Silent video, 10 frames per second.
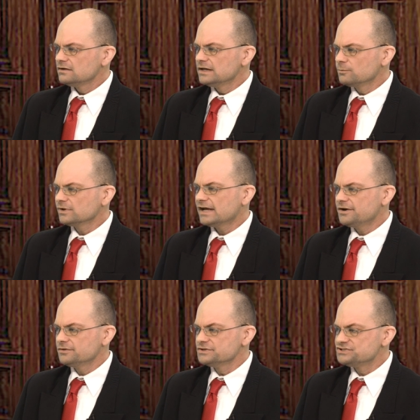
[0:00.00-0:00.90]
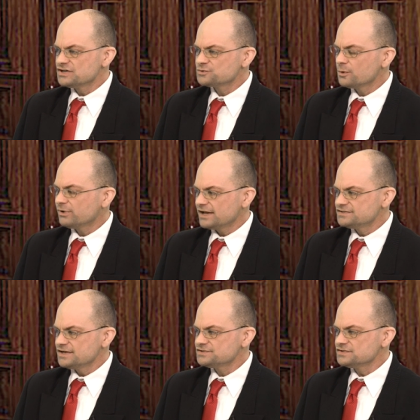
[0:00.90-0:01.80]
It relied on the Jesuit
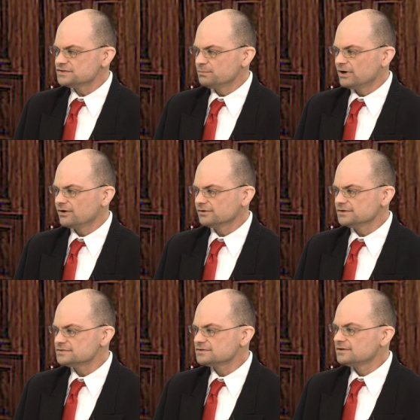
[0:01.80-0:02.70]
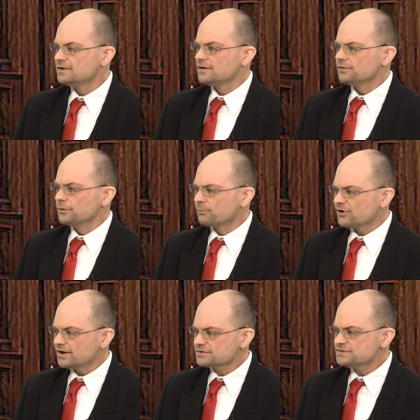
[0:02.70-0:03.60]
plantations in Maryland, the
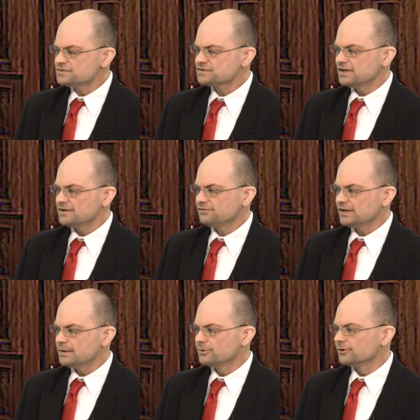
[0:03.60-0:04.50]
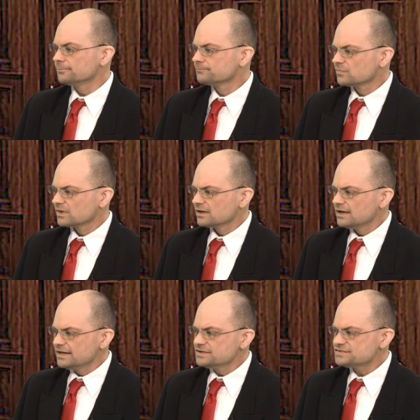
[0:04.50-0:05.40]
products of slave labor,
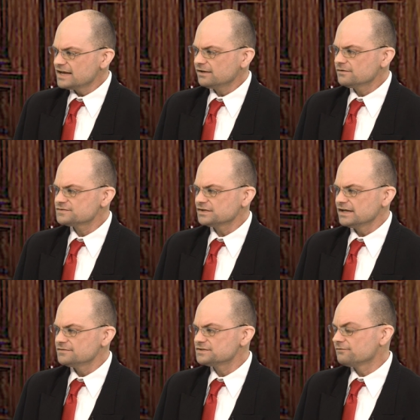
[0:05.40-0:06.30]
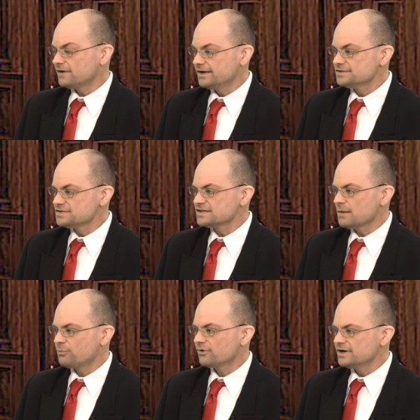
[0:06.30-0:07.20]
and the sale of slaves to finance its
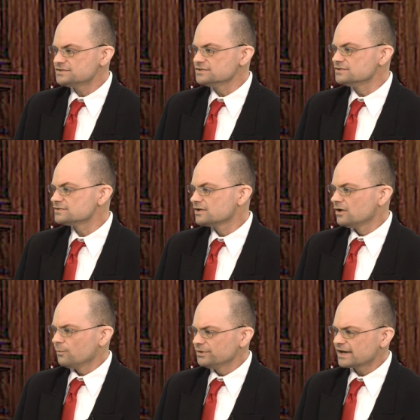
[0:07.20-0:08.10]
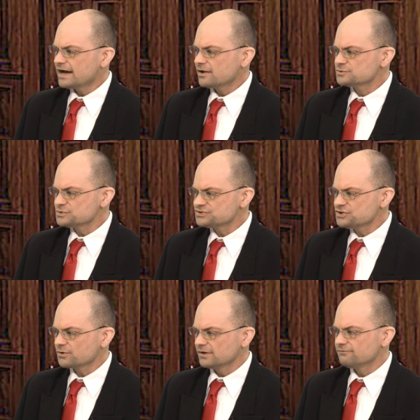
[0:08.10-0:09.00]
operations when the college was
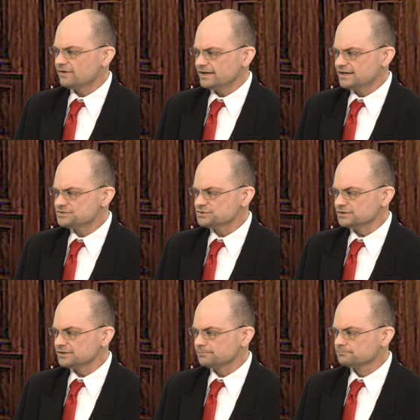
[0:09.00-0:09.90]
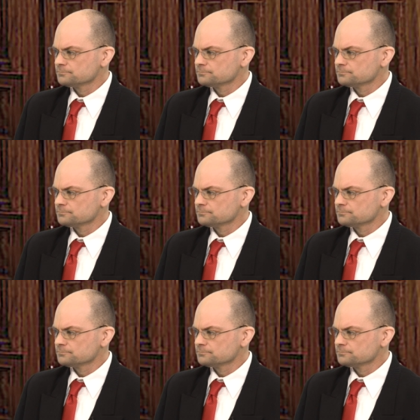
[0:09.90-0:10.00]
struggling financially.